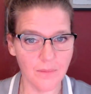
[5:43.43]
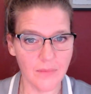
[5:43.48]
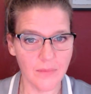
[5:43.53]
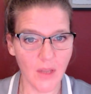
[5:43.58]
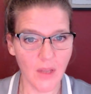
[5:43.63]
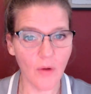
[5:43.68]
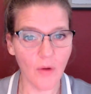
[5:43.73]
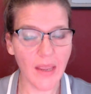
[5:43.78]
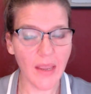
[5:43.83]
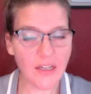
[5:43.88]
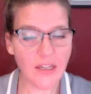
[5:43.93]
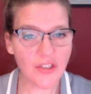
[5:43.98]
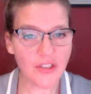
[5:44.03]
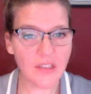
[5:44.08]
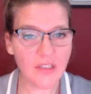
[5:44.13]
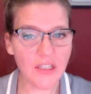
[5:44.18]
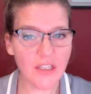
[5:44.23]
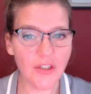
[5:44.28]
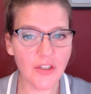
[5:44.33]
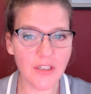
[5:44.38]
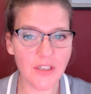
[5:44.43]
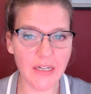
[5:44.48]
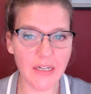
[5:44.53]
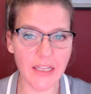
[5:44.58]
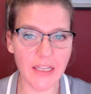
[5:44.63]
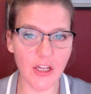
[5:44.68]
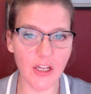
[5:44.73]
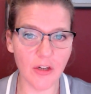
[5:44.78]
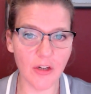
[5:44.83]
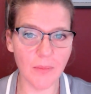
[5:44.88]
Occasionally, you're going
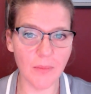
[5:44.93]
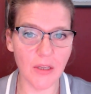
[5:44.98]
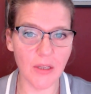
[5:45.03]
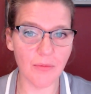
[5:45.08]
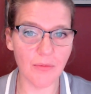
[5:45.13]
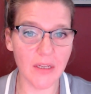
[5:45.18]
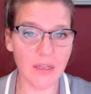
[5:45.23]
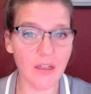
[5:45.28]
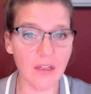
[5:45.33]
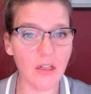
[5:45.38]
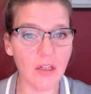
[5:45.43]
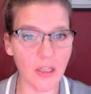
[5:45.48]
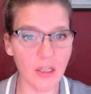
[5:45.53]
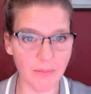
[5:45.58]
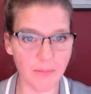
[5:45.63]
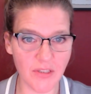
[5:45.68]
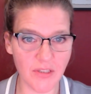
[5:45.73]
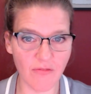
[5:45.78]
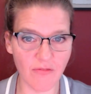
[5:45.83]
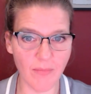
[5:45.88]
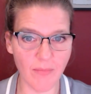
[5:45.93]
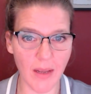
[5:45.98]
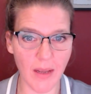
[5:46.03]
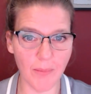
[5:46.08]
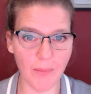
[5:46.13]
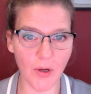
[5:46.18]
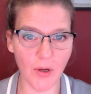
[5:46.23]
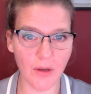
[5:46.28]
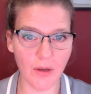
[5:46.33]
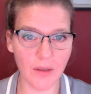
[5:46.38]
to hear me read clips of my
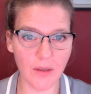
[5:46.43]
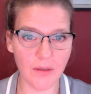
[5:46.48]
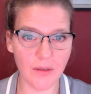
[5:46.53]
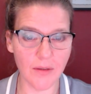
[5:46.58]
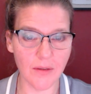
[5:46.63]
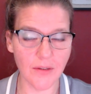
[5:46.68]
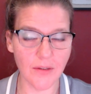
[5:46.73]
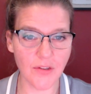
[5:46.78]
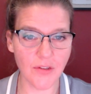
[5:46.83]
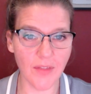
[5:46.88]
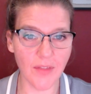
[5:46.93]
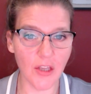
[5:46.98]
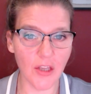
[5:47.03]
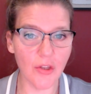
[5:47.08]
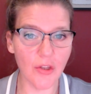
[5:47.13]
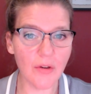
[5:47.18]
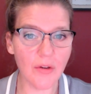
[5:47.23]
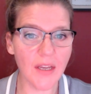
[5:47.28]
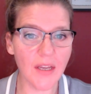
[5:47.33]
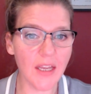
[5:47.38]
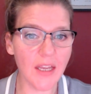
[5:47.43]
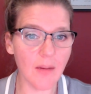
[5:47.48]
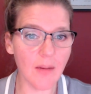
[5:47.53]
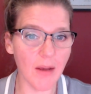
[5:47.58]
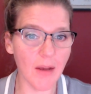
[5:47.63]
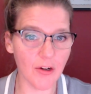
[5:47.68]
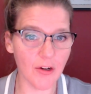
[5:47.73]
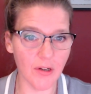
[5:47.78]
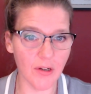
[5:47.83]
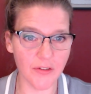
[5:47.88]
book so that you can get a
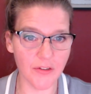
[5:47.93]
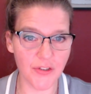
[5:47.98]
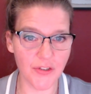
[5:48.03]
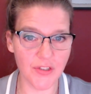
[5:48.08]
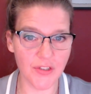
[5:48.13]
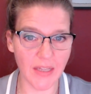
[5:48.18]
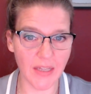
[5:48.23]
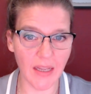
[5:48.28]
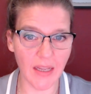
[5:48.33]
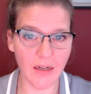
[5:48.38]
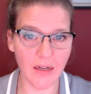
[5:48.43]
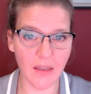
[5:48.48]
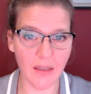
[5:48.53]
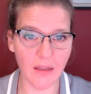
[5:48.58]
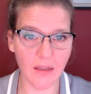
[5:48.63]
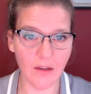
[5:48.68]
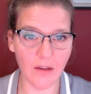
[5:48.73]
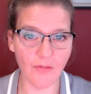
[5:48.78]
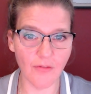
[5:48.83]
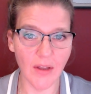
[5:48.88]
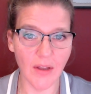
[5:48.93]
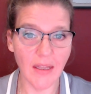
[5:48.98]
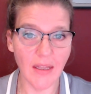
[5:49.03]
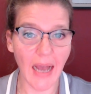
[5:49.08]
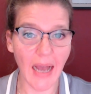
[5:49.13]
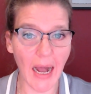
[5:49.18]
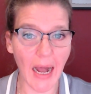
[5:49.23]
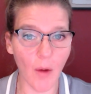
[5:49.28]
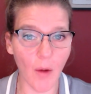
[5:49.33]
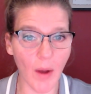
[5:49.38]
better understanding of
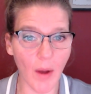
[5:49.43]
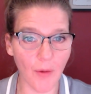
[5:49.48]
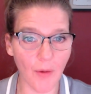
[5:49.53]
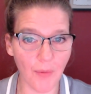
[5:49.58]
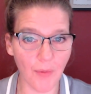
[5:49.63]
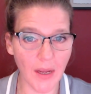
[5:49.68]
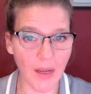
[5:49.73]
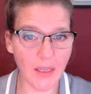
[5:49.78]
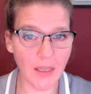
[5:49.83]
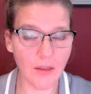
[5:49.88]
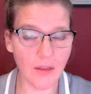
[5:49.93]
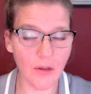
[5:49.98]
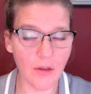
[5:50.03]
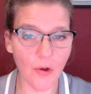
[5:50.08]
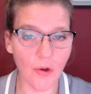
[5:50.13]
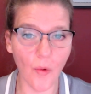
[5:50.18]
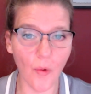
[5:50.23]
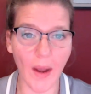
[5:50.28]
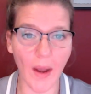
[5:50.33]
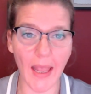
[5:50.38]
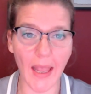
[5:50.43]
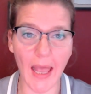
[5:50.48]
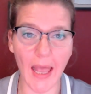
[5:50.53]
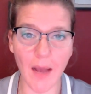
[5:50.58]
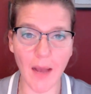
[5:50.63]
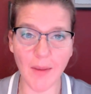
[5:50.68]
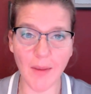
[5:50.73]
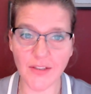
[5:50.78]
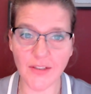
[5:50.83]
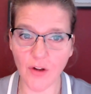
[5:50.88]
how I write, who I
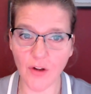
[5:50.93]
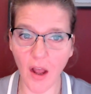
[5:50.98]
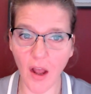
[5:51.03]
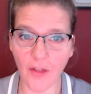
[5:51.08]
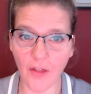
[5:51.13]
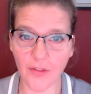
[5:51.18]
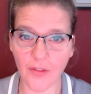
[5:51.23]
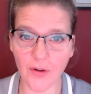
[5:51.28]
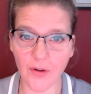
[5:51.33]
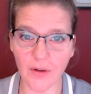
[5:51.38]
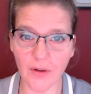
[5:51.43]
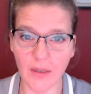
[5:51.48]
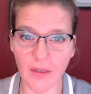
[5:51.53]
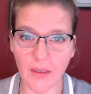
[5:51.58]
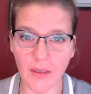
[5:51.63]
am as an author.